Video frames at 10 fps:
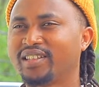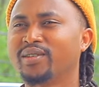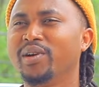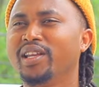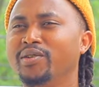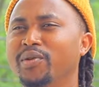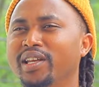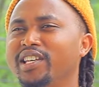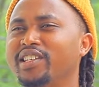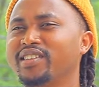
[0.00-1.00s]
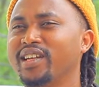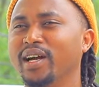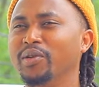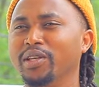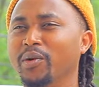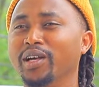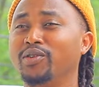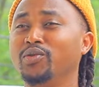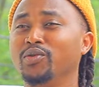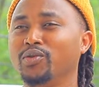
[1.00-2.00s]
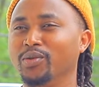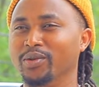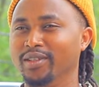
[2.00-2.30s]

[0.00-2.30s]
ati when she is around what you do